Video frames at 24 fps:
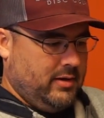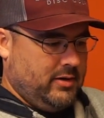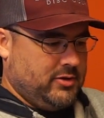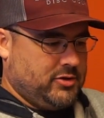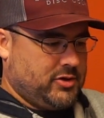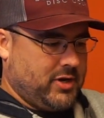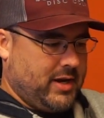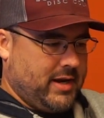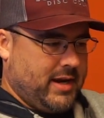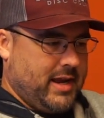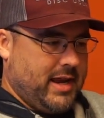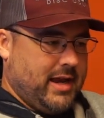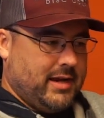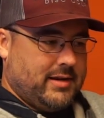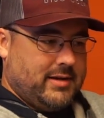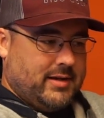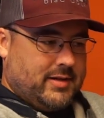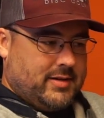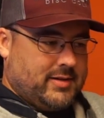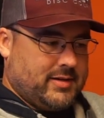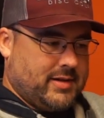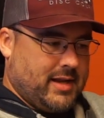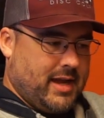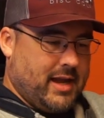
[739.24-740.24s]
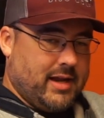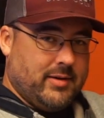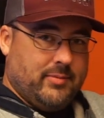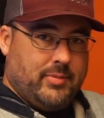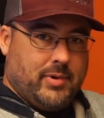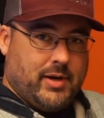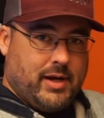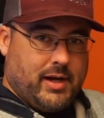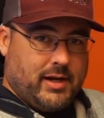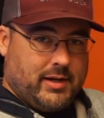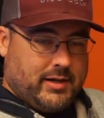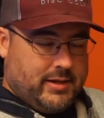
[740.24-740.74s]
gigantic side
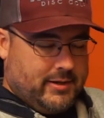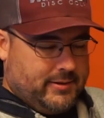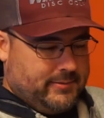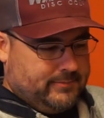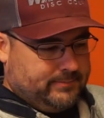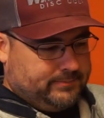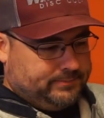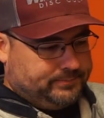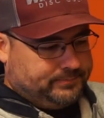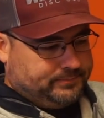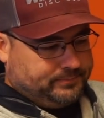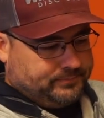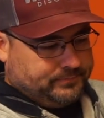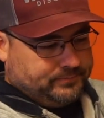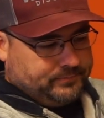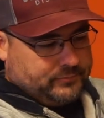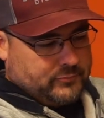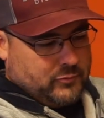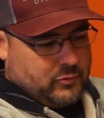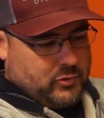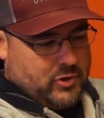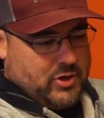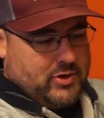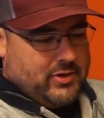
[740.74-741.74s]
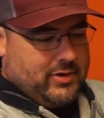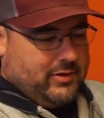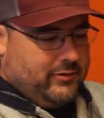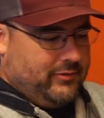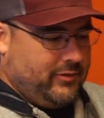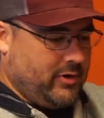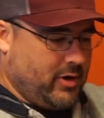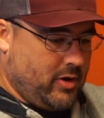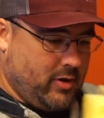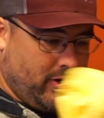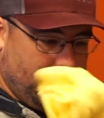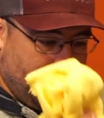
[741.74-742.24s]
pocket where you can
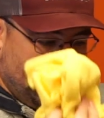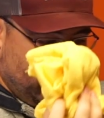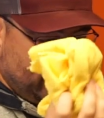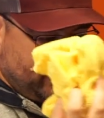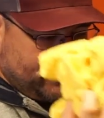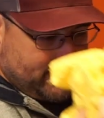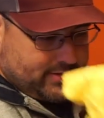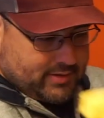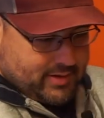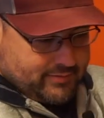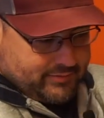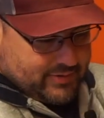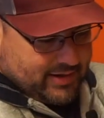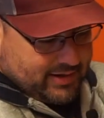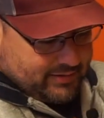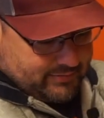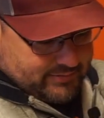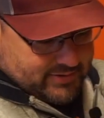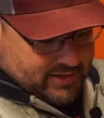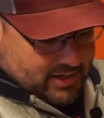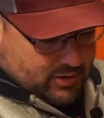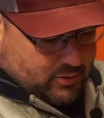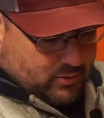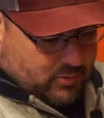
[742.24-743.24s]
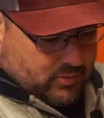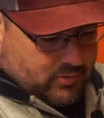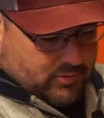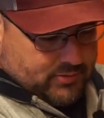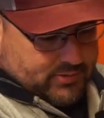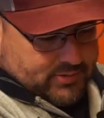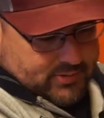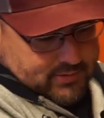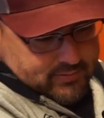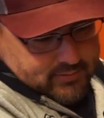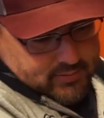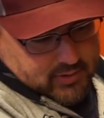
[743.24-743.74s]
fit all kinds of stuff. I have
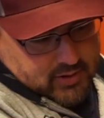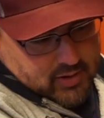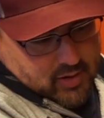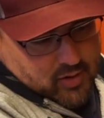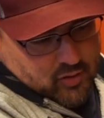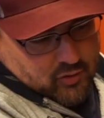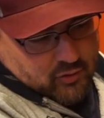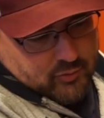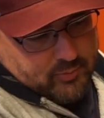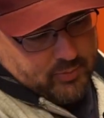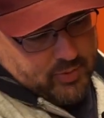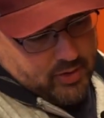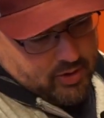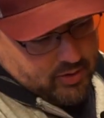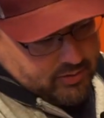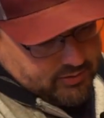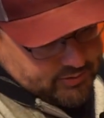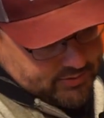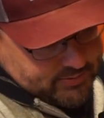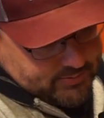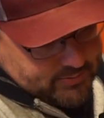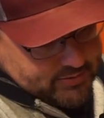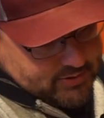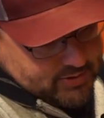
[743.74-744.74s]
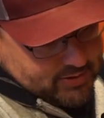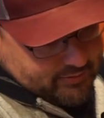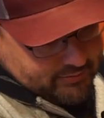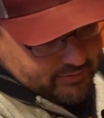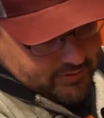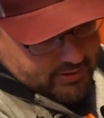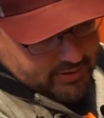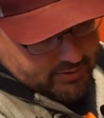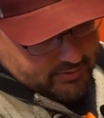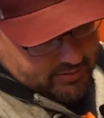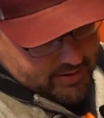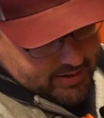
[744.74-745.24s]
towels and a golf ball and some stuff
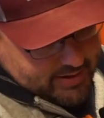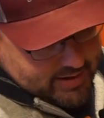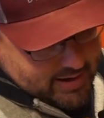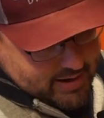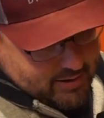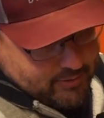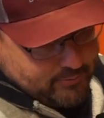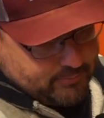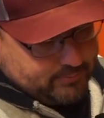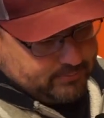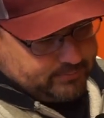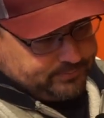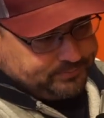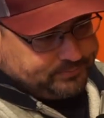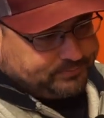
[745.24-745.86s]
in here right now.